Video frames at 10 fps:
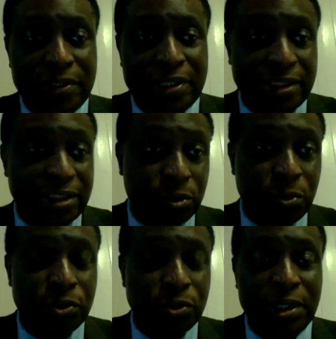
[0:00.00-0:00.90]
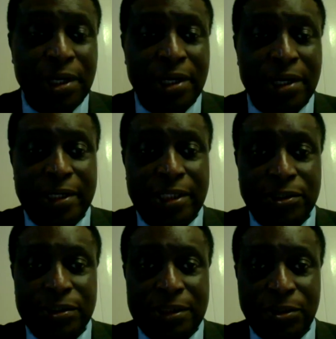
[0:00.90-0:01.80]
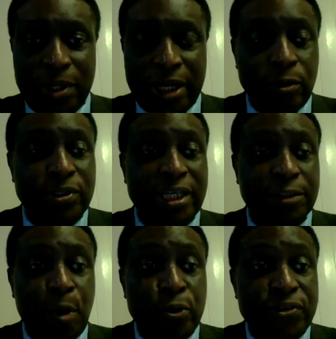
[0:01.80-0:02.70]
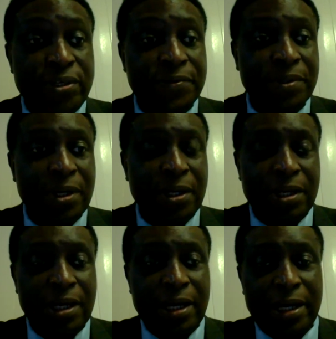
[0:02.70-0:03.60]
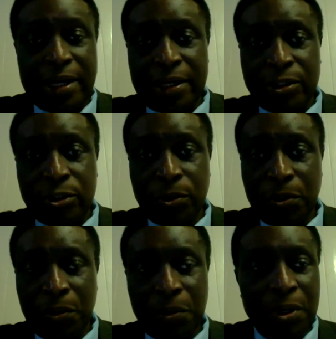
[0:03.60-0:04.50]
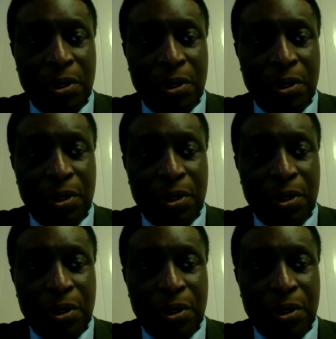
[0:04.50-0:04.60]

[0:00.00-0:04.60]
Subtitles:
that is good, is you can use explosives to,